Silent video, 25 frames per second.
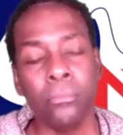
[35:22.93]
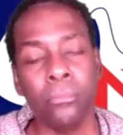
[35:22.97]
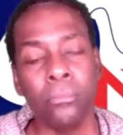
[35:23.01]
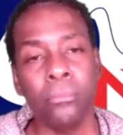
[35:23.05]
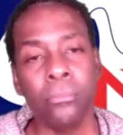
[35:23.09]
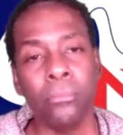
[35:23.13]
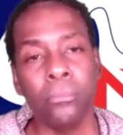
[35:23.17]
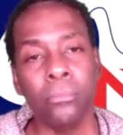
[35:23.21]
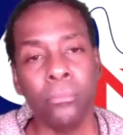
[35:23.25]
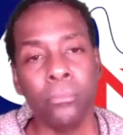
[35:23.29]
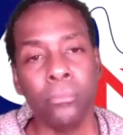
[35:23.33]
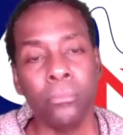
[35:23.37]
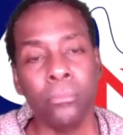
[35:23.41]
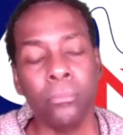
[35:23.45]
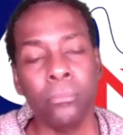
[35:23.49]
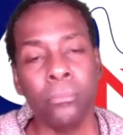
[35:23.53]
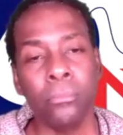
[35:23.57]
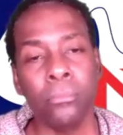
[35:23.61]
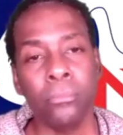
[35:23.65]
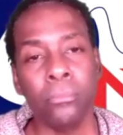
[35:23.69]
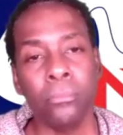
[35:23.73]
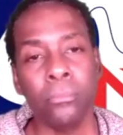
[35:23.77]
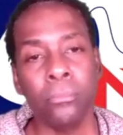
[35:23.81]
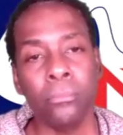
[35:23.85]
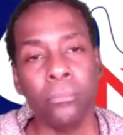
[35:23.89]

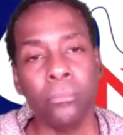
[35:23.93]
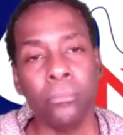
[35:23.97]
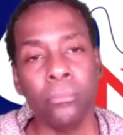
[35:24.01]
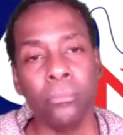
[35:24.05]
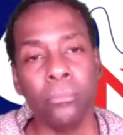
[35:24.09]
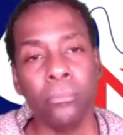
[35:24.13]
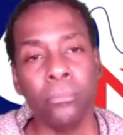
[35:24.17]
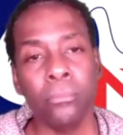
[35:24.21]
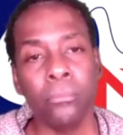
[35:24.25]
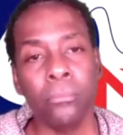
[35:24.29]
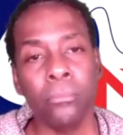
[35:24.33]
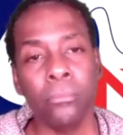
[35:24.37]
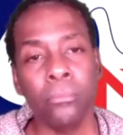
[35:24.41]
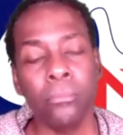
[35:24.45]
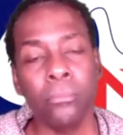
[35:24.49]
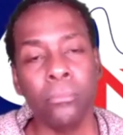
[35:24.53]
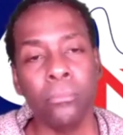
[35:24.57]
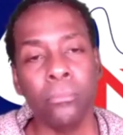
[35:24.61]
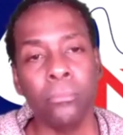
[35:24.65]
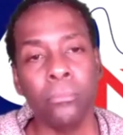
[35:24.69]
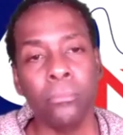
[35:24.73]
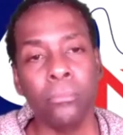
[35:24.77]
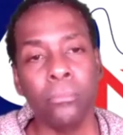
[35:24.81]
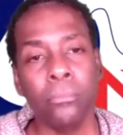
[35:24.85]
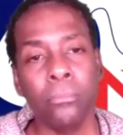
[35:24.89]

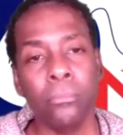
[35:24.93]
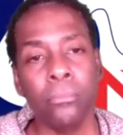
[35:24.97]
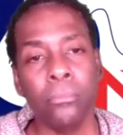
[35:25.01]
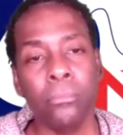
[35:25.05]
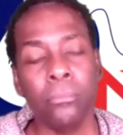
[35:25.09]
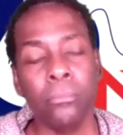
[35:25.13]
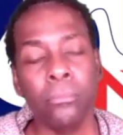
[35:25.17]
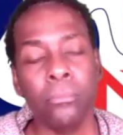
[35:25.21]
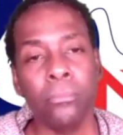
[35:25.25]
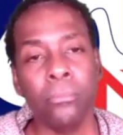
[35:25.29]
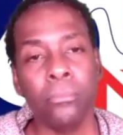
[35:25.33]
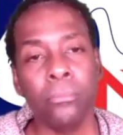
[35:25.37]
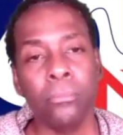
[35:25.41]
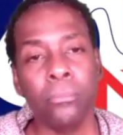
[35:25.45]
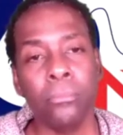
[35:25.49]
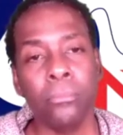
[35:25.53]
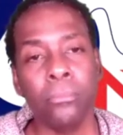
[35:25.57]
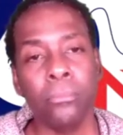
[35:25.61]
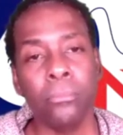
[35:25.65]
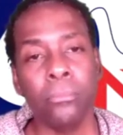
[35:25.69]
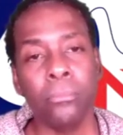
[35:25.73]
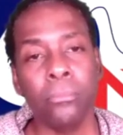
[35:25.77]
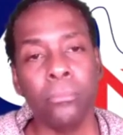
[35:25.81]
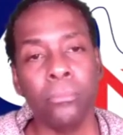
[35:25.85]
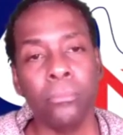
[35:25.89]

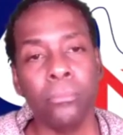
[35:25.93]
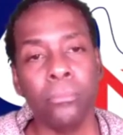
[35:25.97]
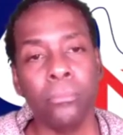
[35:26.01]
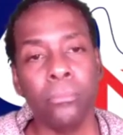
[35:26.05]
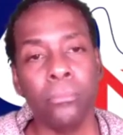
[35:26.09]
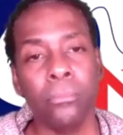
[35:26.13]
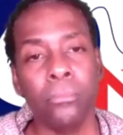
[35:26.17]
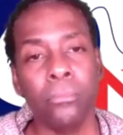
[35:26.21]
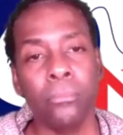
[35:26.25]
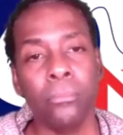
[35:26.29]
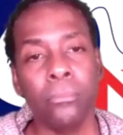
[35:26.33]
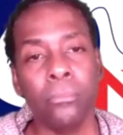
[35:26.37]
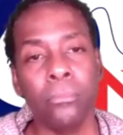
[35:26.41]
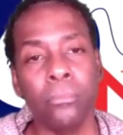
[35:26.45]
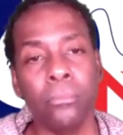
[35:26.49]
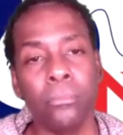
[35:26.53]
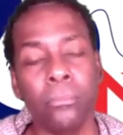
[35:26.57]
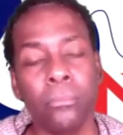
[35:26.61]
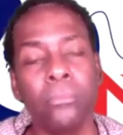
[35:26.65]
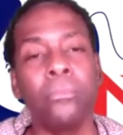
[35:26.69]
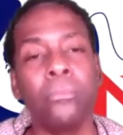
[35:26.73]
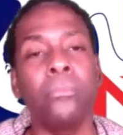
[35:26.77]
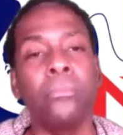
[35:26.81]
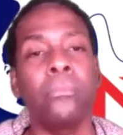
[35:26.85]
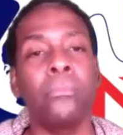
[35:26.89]

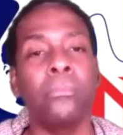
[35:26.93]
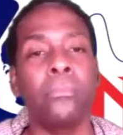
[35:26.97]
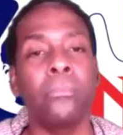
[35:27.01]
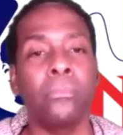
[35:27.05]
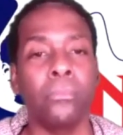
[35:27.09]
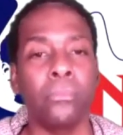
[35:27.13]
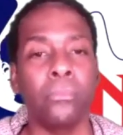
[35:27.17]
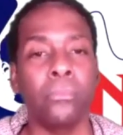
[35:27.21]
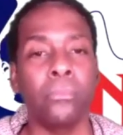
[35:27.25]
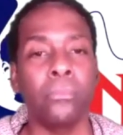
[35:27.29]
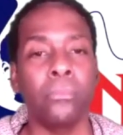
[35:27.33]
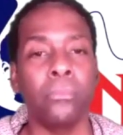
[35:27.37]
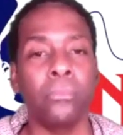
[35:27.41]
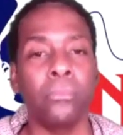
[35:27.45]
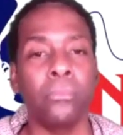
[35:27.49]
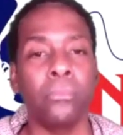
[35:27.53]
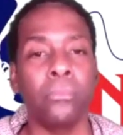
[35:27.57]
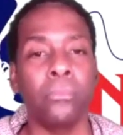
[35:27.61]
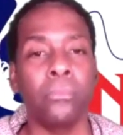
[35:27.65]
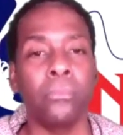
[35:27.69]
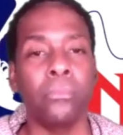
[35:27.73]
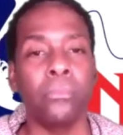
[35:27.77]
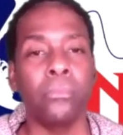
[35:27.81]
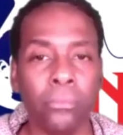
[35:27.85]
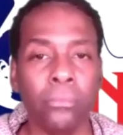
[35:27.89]

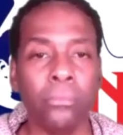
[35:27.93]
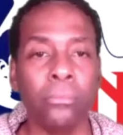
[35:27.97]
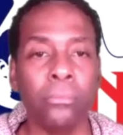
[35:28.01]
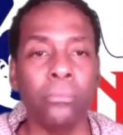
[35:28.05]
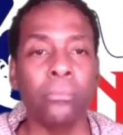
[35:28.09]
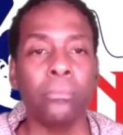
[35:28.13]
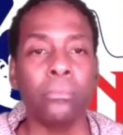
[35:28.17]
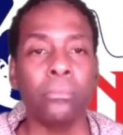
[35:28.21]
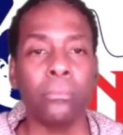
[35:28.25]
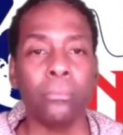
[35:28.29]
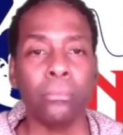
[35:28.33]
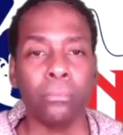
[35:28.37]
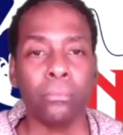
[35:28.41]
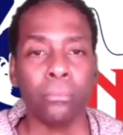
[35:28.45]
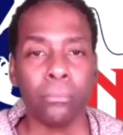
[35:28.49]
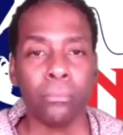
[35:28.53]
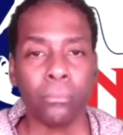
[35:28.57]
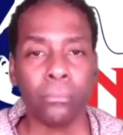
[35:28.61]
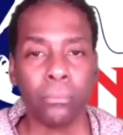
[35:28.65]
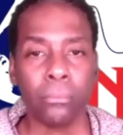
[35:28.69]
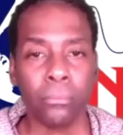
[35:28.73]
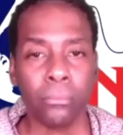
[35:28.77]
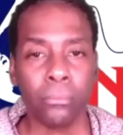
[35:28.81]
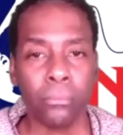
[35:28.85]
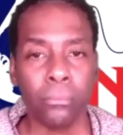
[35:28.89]

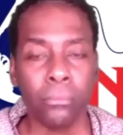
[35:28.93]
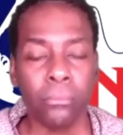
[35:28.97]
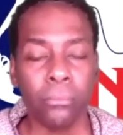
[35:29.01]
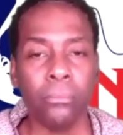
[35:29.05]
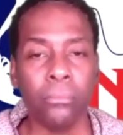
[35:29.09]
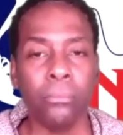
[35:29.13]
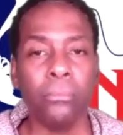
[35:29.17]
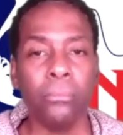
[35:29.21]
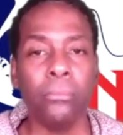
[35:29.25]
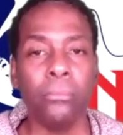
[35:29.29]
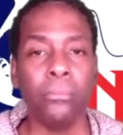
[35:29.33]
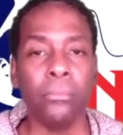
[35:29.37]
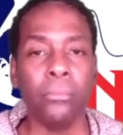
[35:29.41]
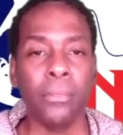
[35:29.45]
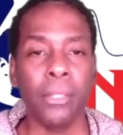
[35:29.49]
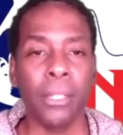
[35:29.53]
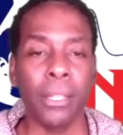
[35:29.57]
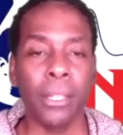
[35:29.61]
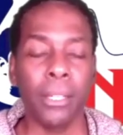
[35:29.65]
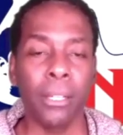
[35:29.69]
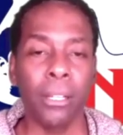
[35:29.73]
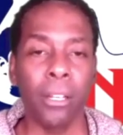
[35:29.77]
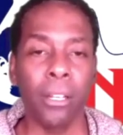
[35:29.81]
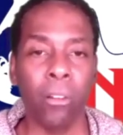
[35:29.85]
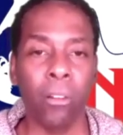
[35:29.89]

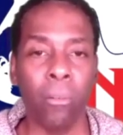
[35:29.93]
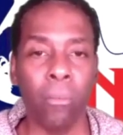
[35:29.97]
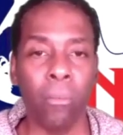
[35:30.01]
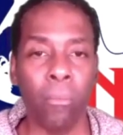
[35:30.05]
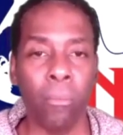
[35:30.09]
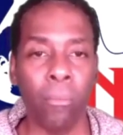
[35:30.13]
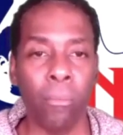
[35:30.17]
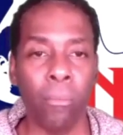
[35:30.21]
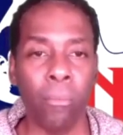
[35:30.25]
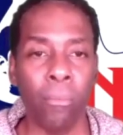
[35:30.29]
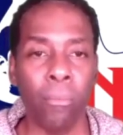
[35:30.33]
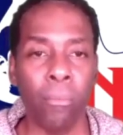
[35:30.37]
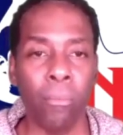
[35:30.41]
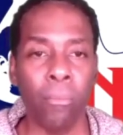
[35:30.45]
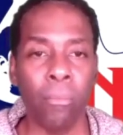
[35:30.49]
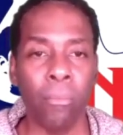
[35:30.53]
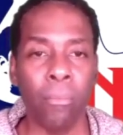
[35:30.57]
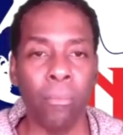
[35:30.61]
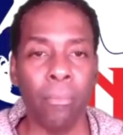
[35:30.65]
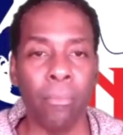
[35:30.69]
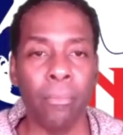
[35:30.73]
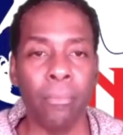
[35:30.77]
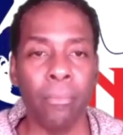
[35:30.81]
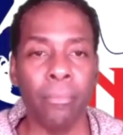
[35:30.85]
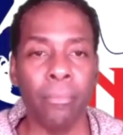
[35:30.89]
The person shown says nothing.